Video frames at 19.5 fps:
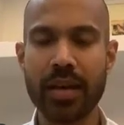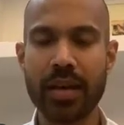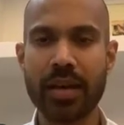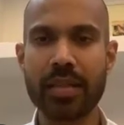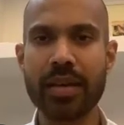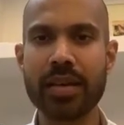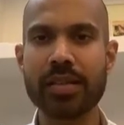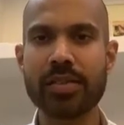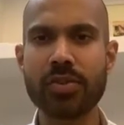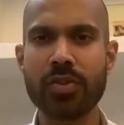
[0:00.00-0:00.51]

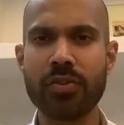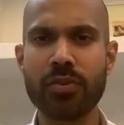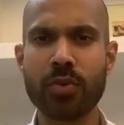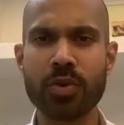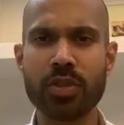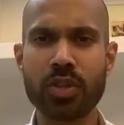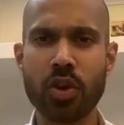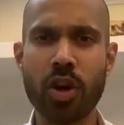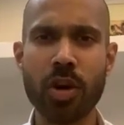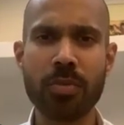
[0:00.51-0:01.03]
There's, of
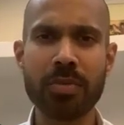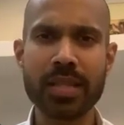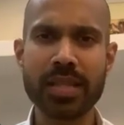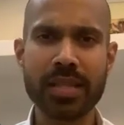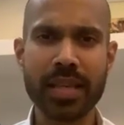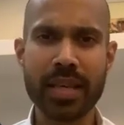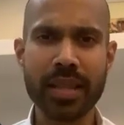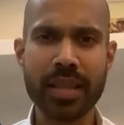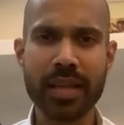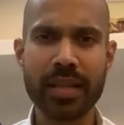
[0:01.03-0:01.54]
course, a common
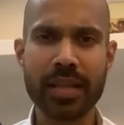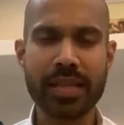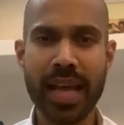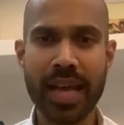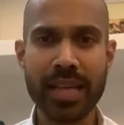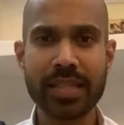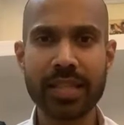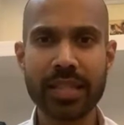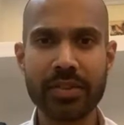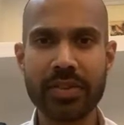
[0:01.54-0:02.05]
saying that it's
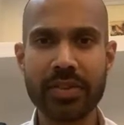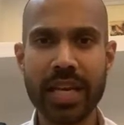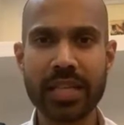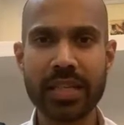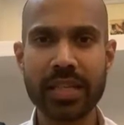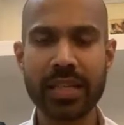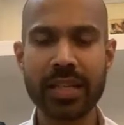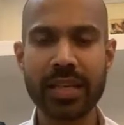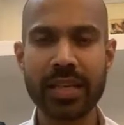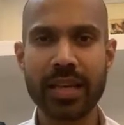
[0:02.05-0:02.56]

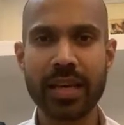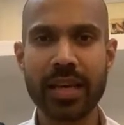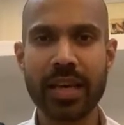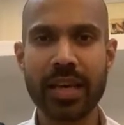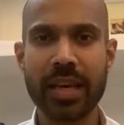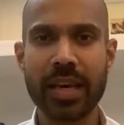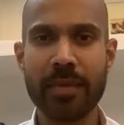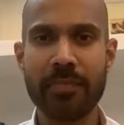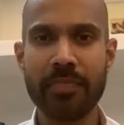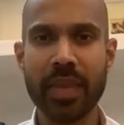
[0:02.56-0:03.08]
accelerated.
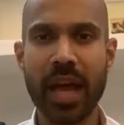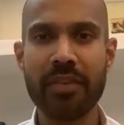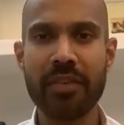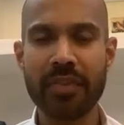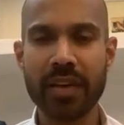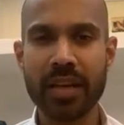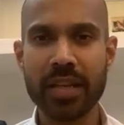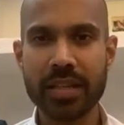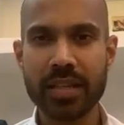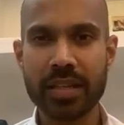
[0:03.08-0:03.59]
I
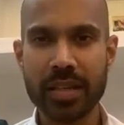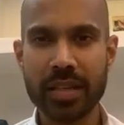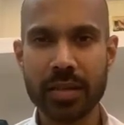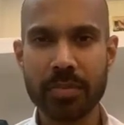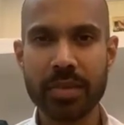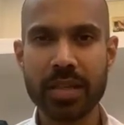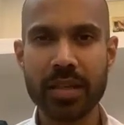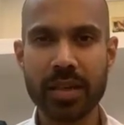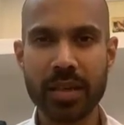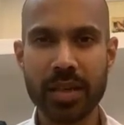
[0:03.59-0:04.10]
find it a little
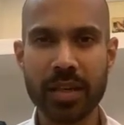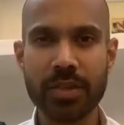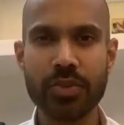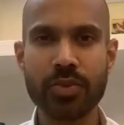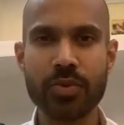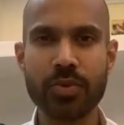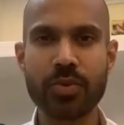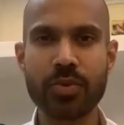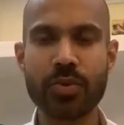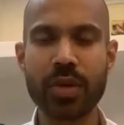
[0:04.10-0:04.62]
bit hard
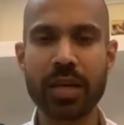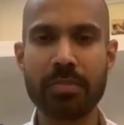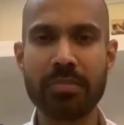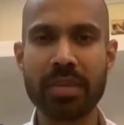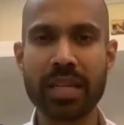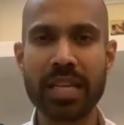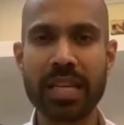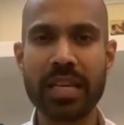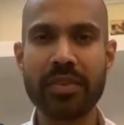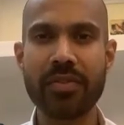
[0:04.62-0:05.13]
to
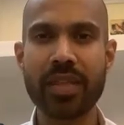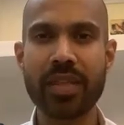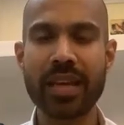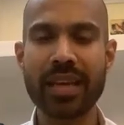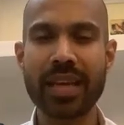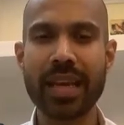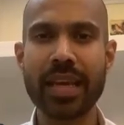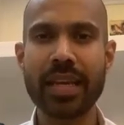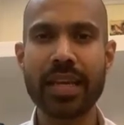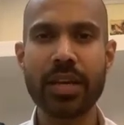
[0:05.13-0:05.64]
believe
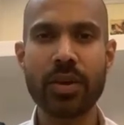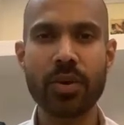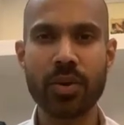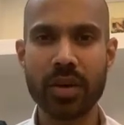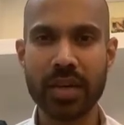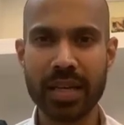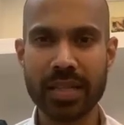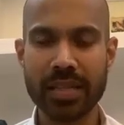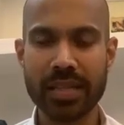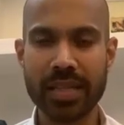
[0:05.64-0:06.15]
that any
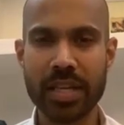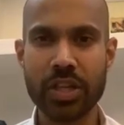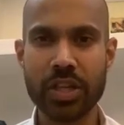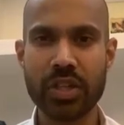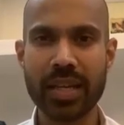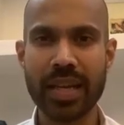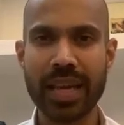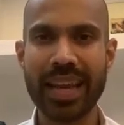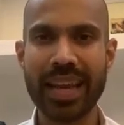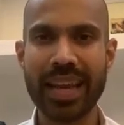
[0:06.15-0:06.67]
organization can